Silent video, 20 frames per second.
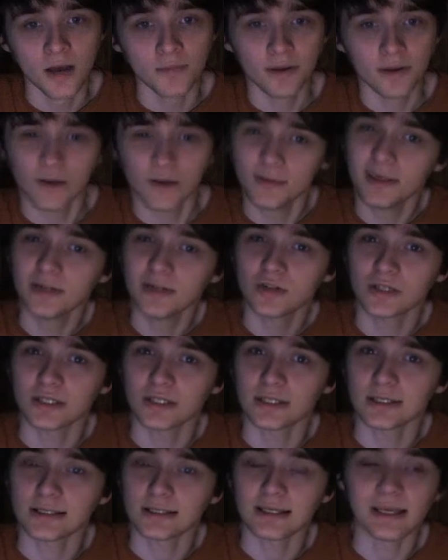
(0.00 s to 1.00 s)
but it'll be
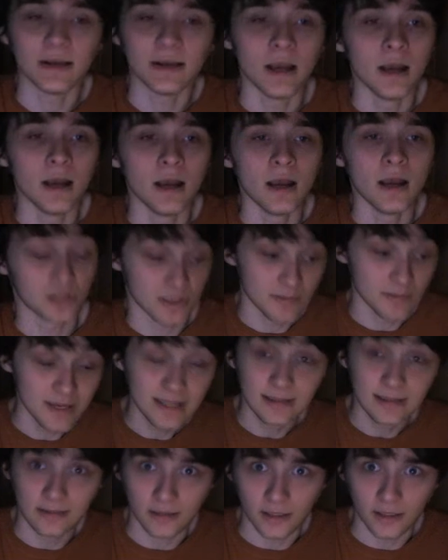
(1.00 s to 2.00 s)
interesting to see, because
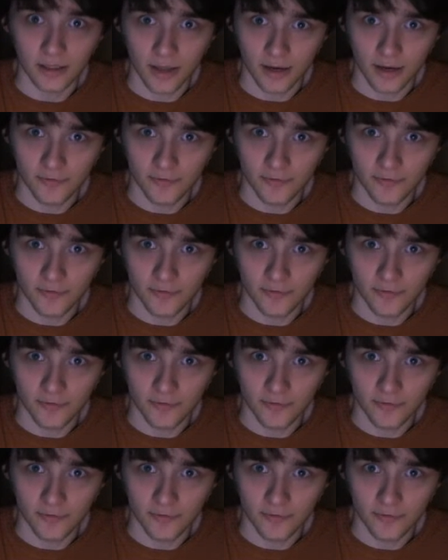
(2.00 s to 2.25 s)
immediately